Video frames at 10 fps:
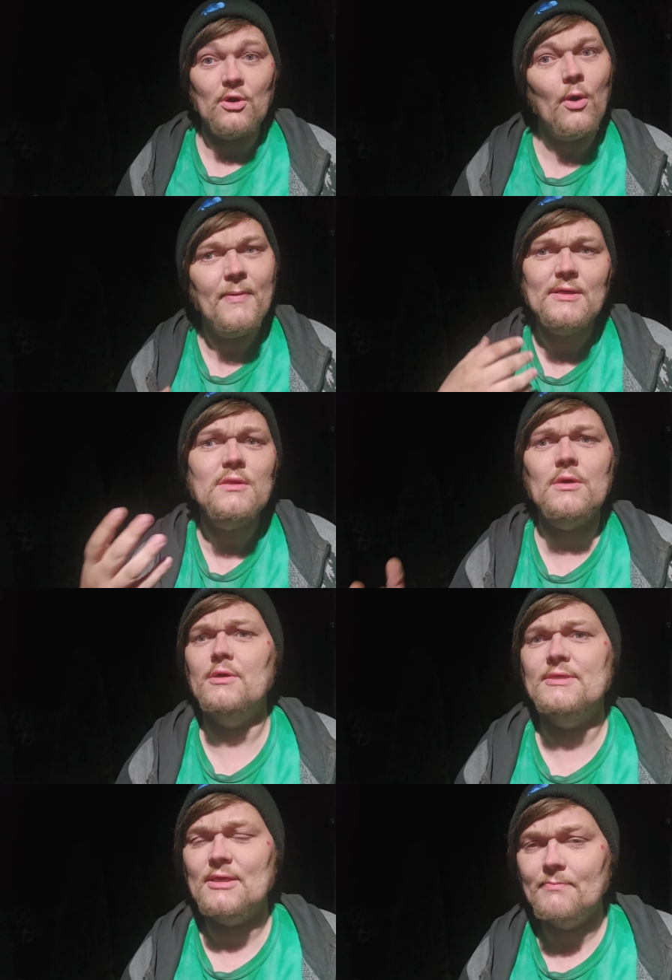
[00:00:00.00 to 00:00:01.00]
hoping to
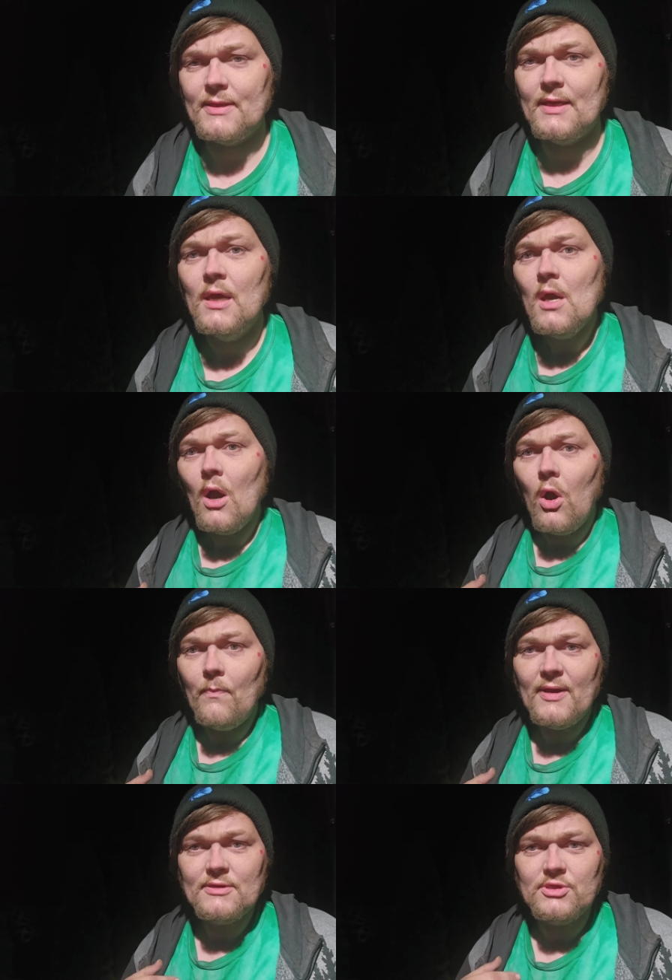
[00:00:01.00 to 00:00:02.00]
learn something,
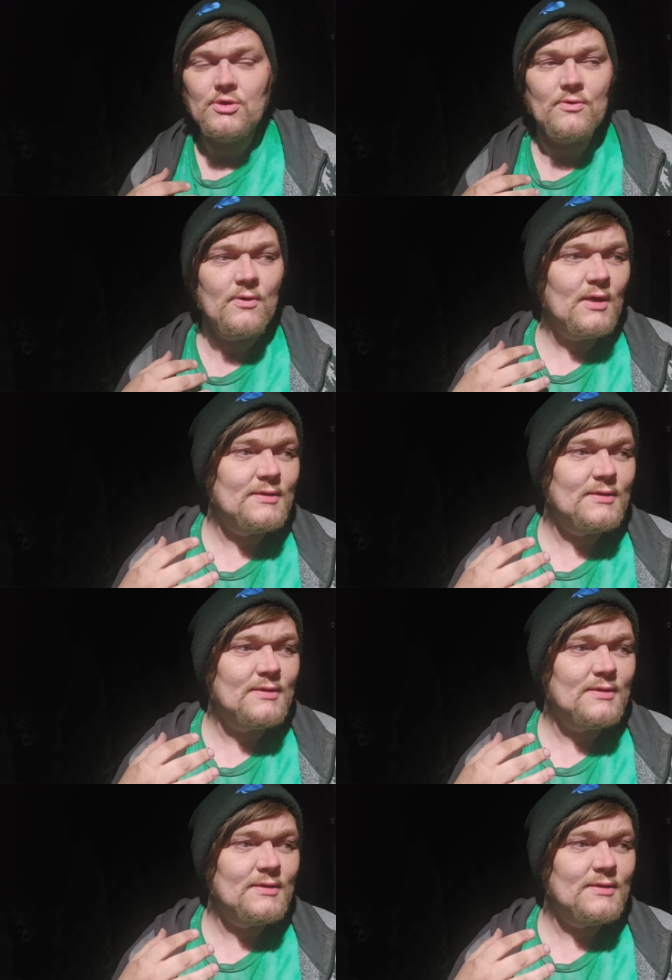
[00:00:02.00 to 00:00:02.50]
hoping to